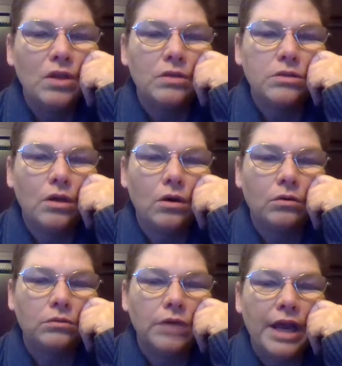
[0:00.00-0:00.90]

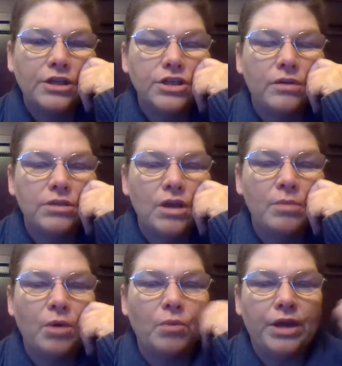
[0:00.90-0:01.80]
So, actually, I was on
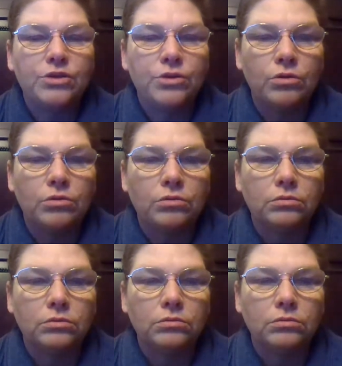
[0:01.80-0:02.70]
my way to
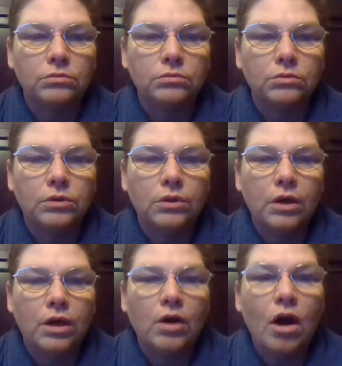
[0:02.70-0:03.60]

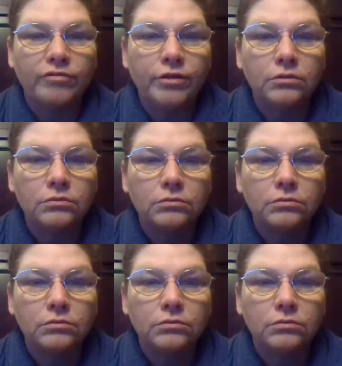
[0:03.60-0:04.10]
a coffin.